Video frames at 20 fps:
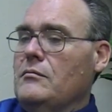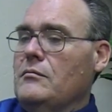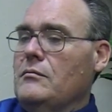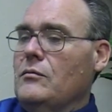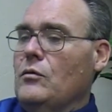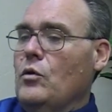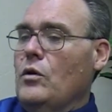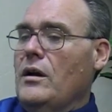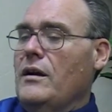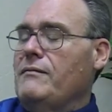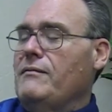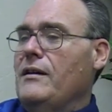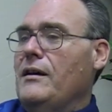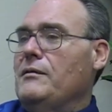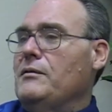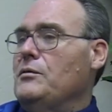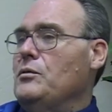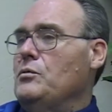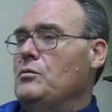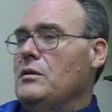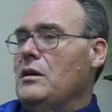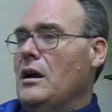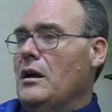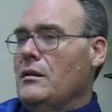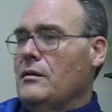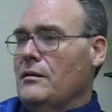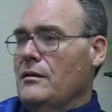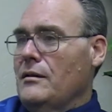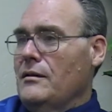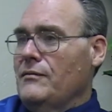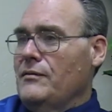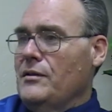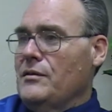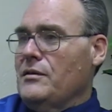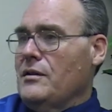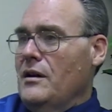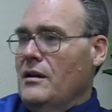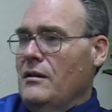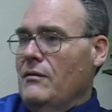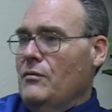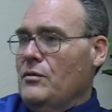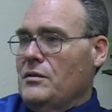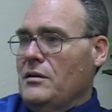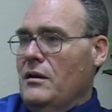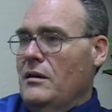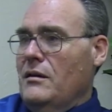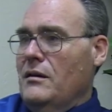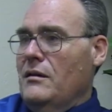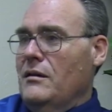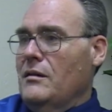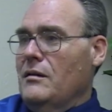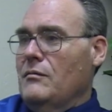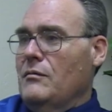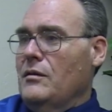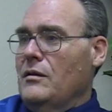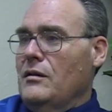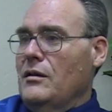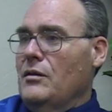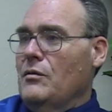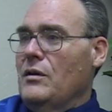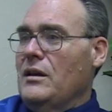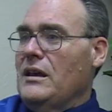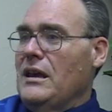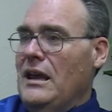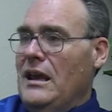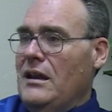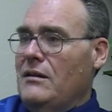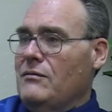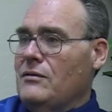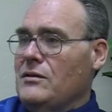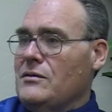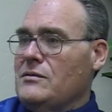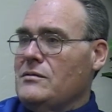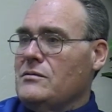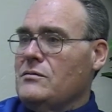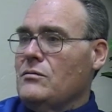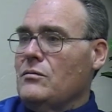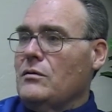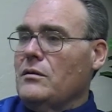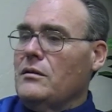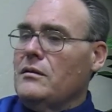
Or I found a new color, if we're talking about, a canvas, or,